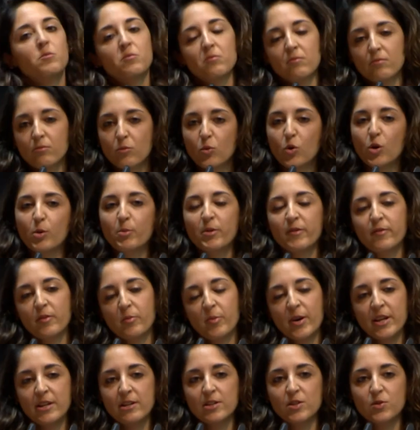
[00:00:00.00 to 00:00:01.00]
More PV
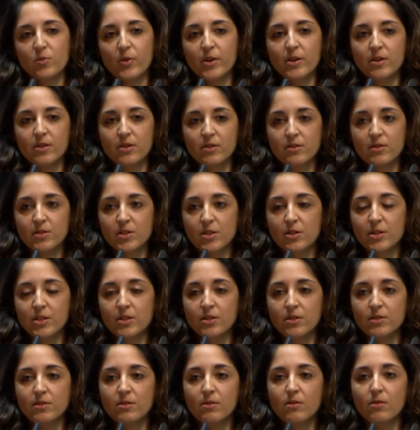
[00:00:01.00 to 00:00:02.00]
panels were
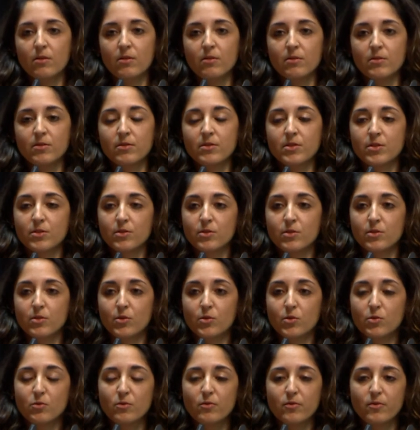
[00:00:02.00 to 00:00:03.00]
inserted on the
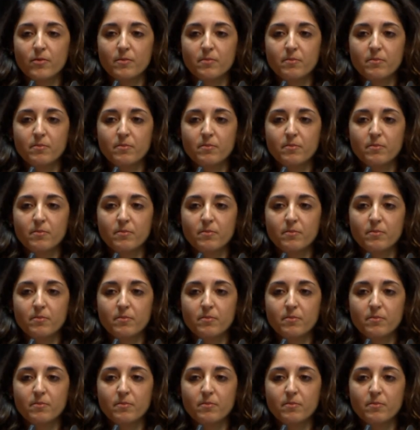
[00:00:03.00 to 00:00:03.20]
roof.